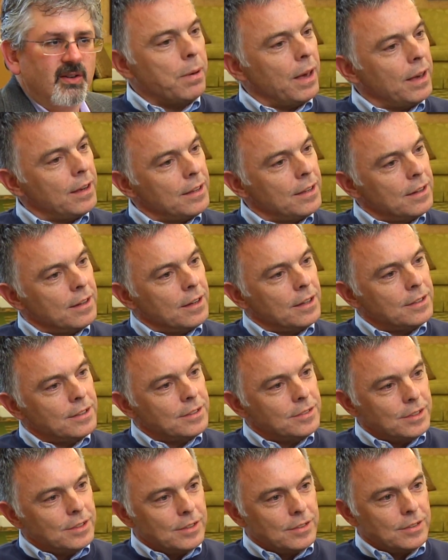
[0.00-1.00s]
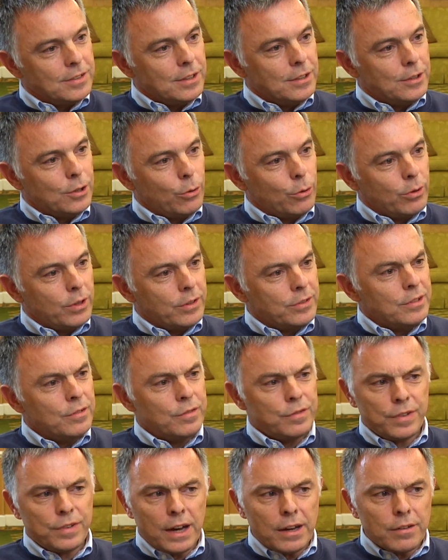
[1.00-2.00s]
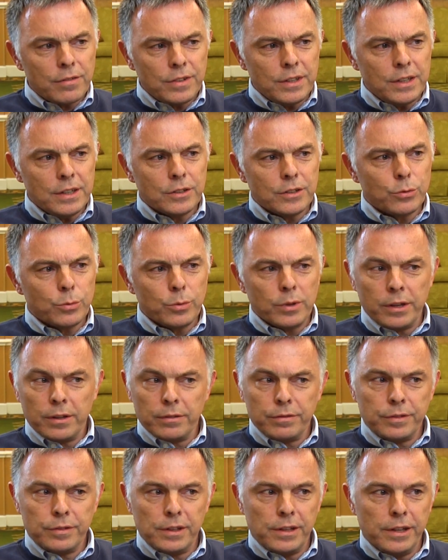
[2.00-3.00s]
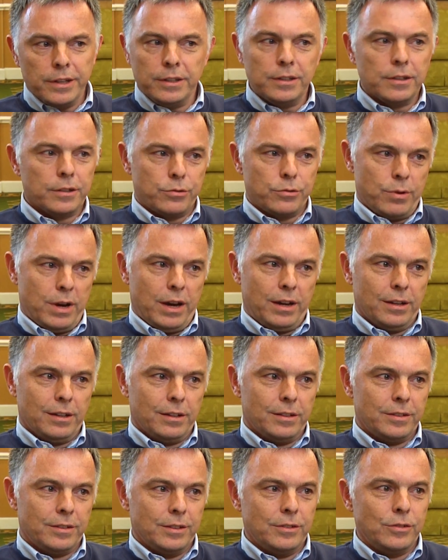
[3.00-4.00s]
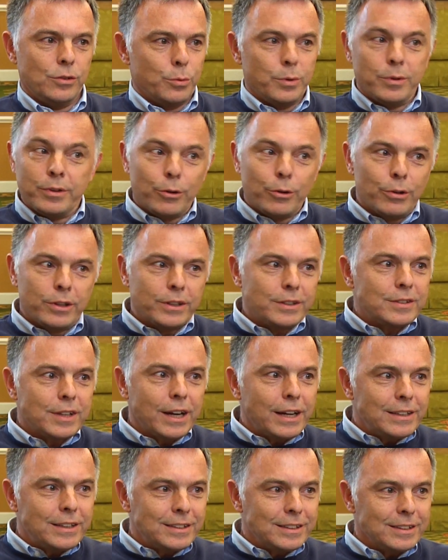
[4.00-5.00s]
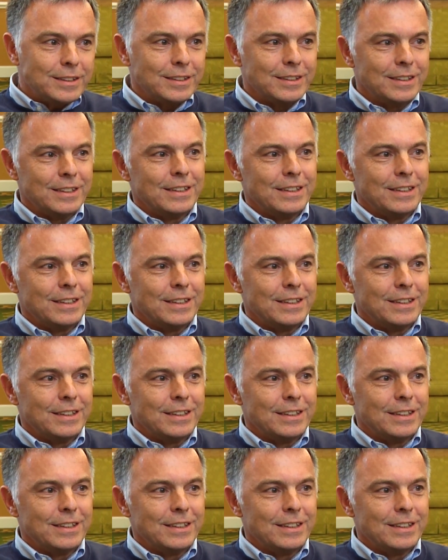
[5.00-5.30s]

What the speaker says: Back in 96, they told us in 5 years we will have clinical trials, and so we were all excited.